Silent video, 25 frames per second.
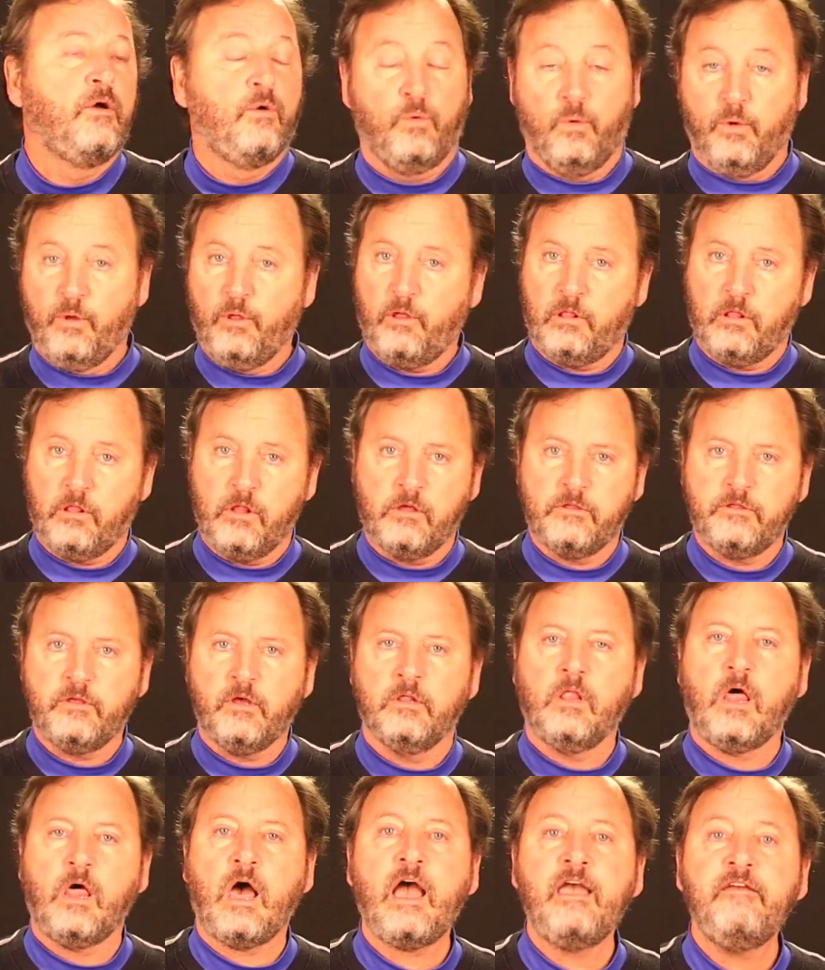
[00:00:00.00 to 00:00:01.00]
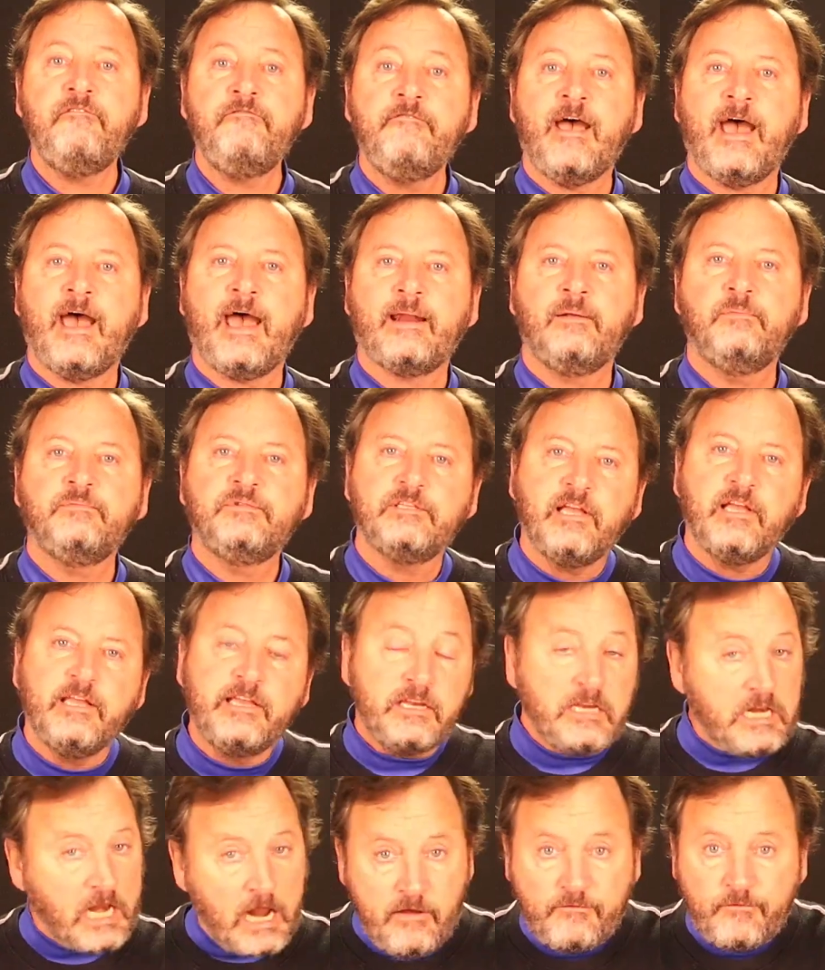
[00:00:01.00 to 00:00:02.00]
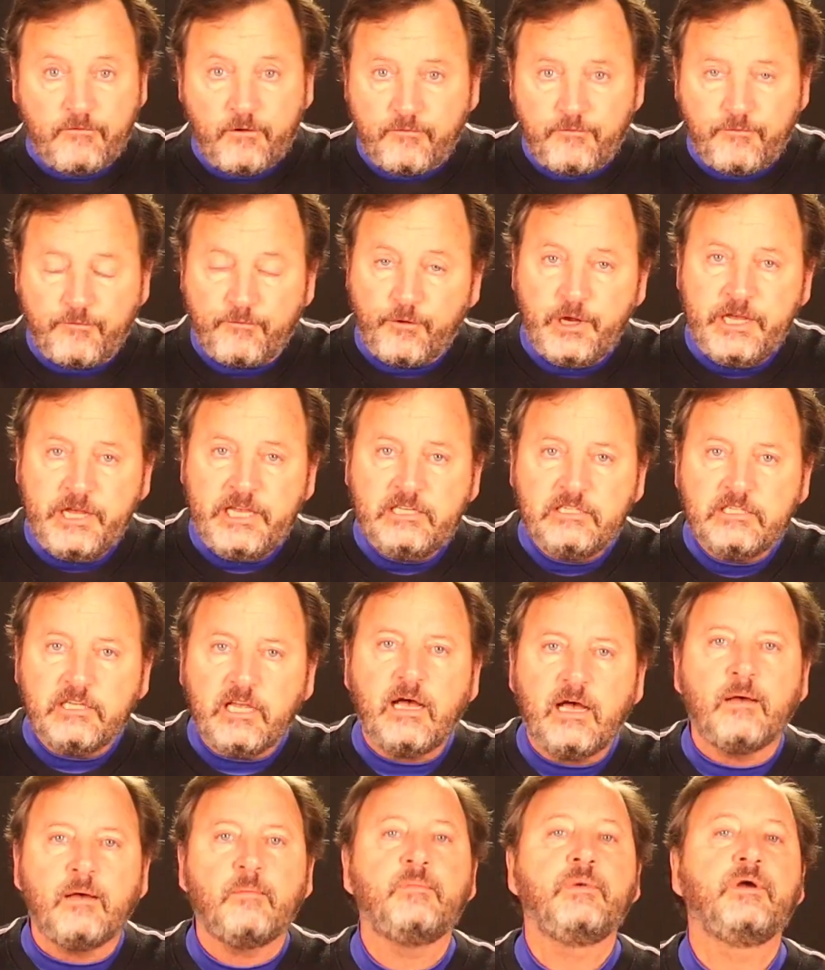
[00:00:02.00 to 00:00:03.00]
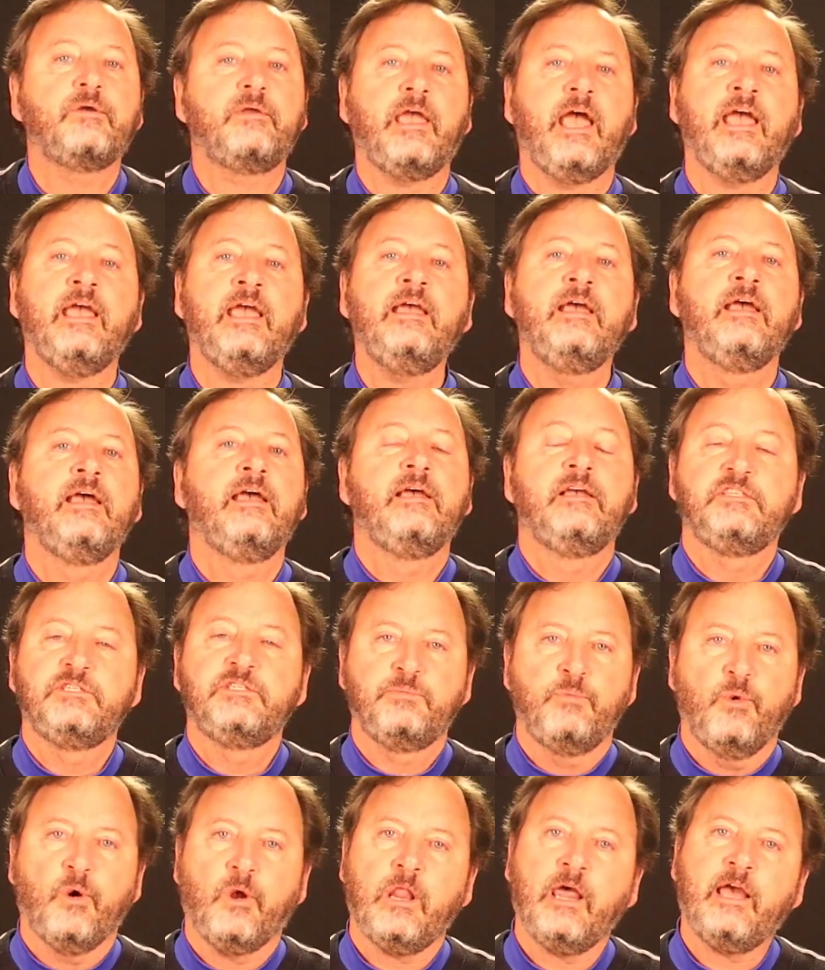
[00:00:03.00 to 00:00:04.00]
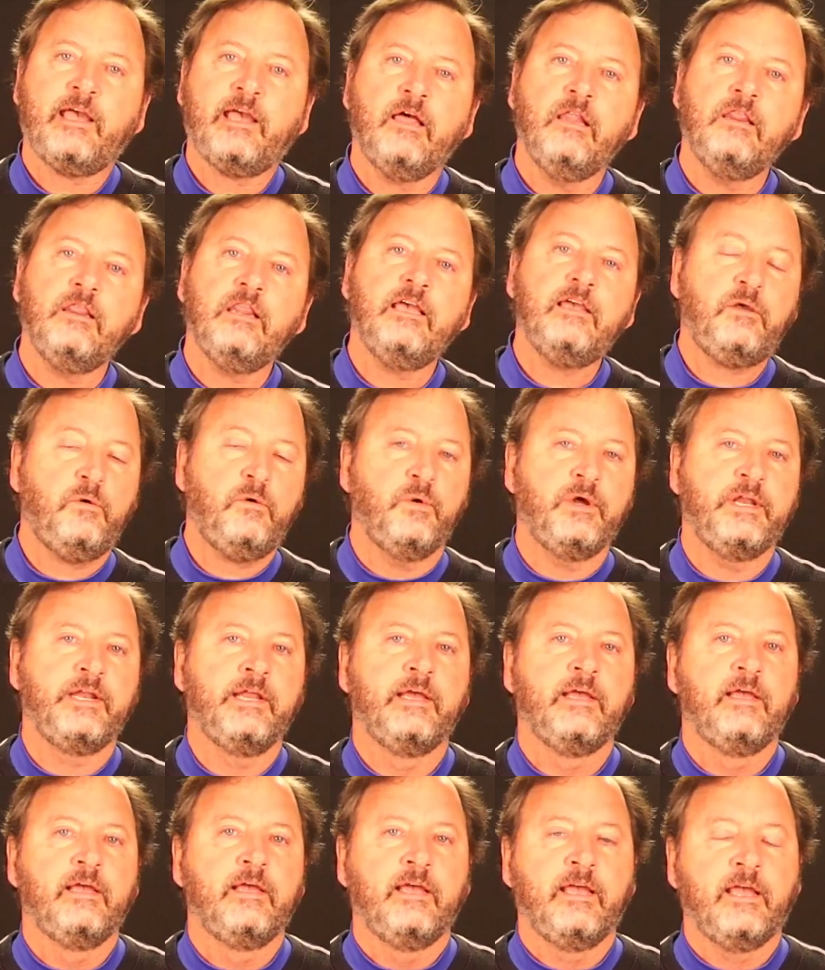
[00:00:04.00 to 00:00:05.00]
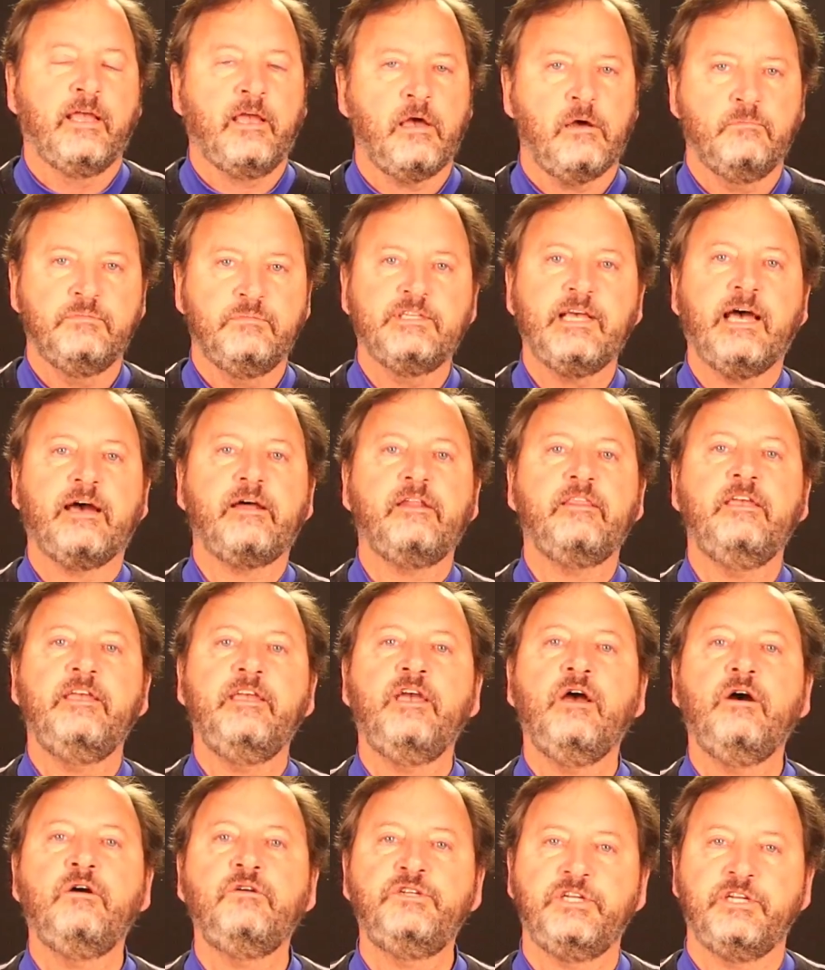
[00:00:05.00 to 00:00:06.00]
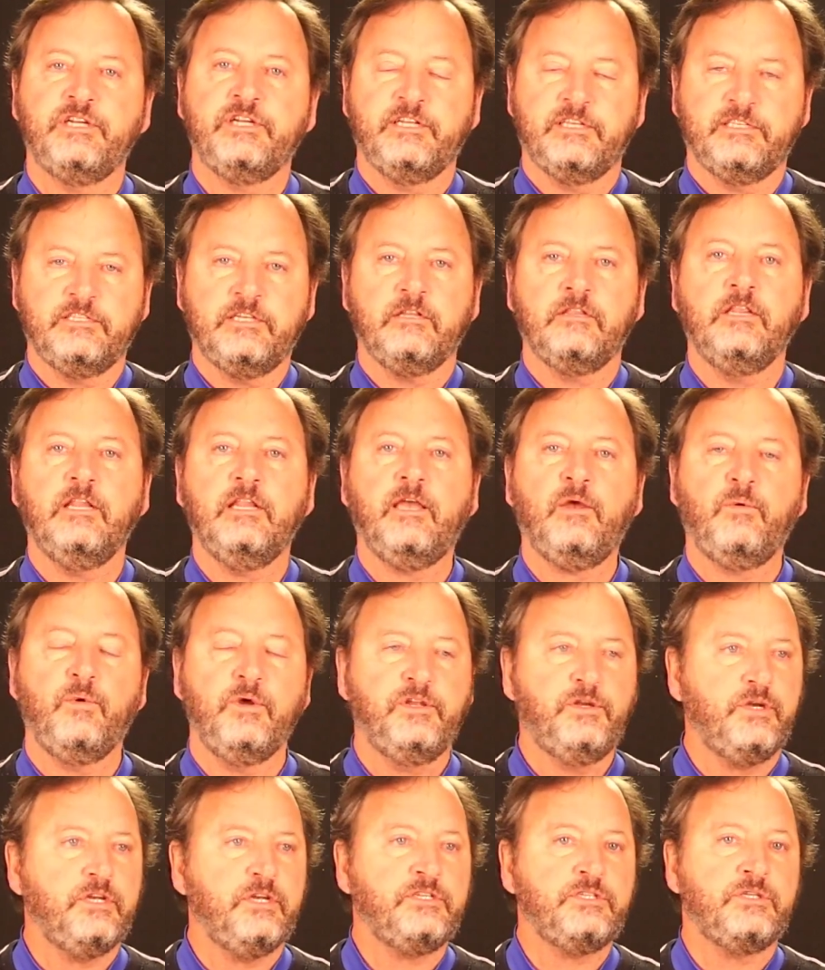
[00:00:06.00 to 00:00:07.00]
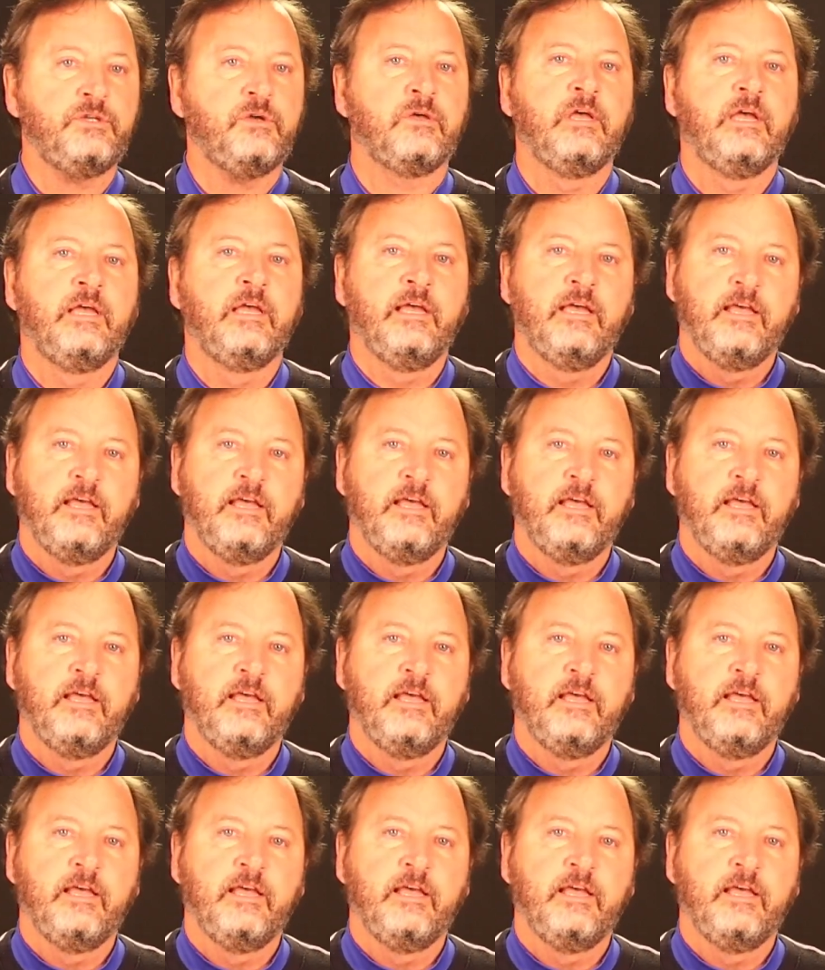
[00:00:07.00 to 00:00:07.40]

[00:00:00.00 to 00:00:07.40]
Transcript: Well, the life atoms, they never freeze up. Okay, it's more like a liquid. It comes out of the ocean. It's a liquid crystal.